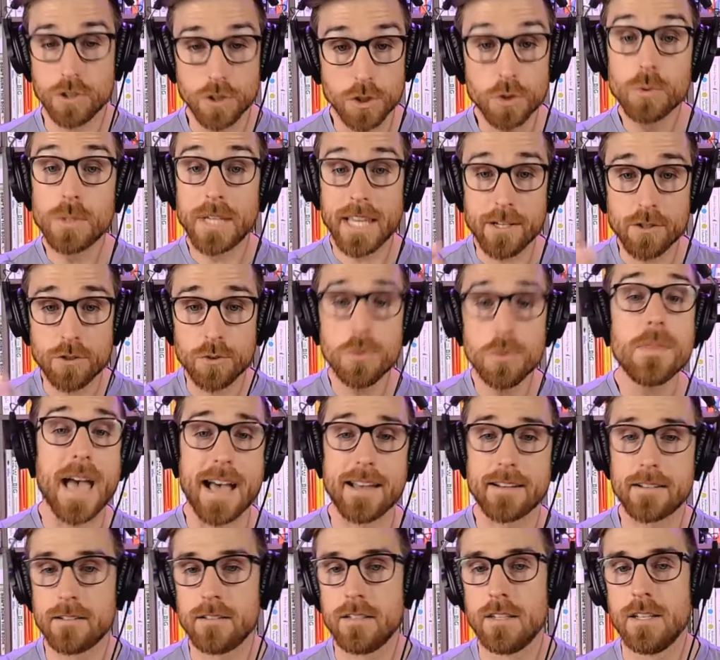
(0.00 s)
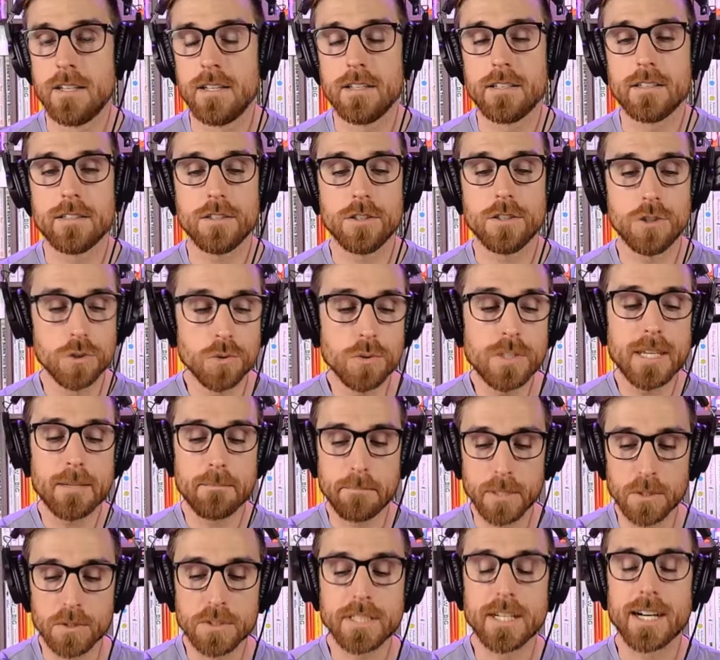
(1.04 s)
You can do that. You can
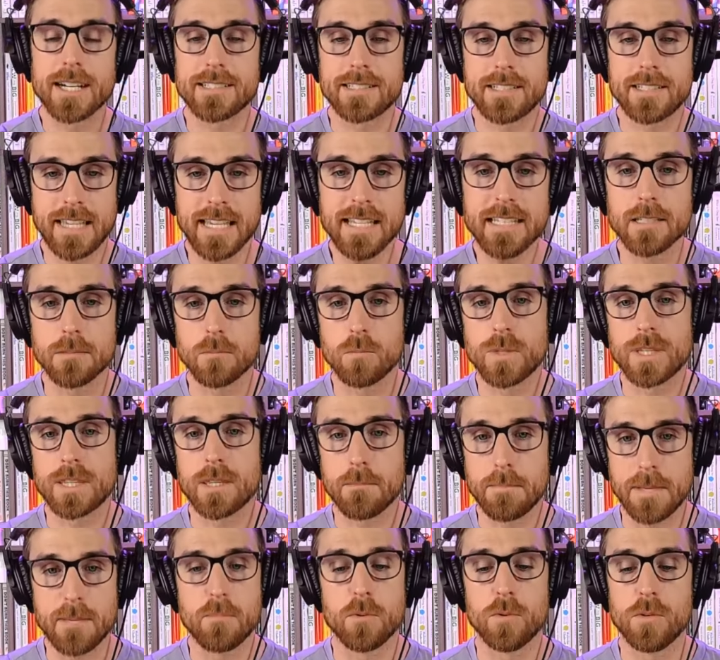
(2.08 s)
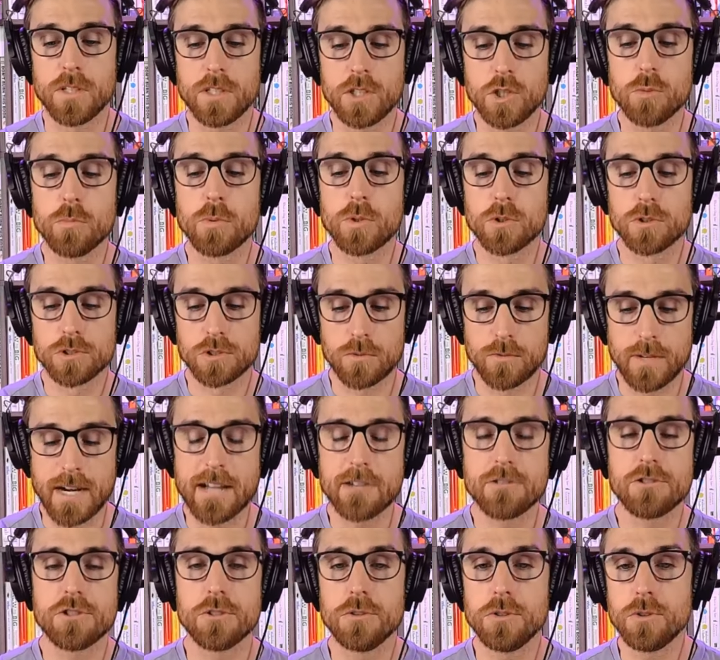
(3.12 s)
build God's kingdom with the people in the cubicles
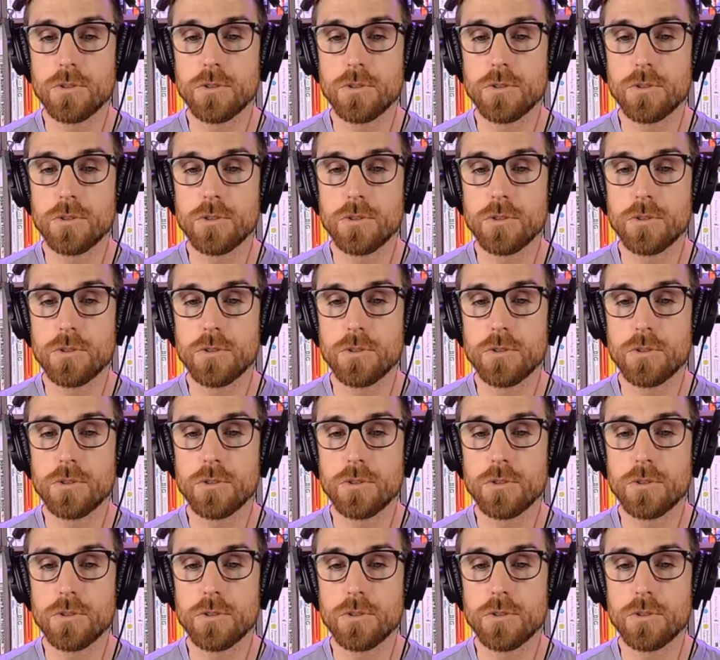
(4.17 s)
around you.